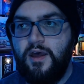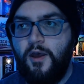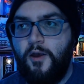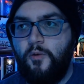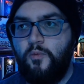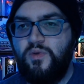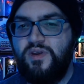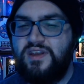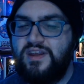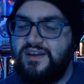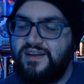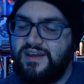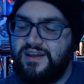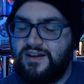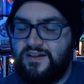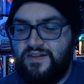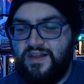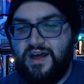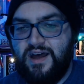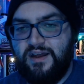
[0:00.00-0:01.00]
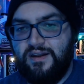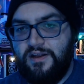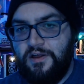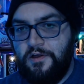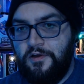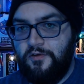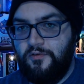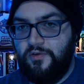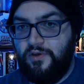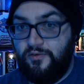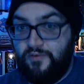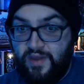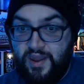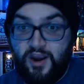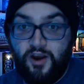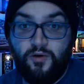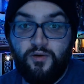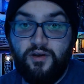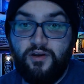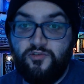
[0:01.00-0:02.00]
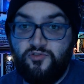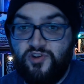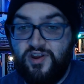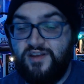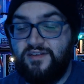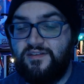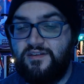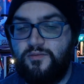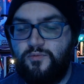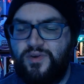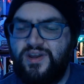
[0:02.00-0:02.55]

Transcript: We didn't get a lot of of Hera, Jacen.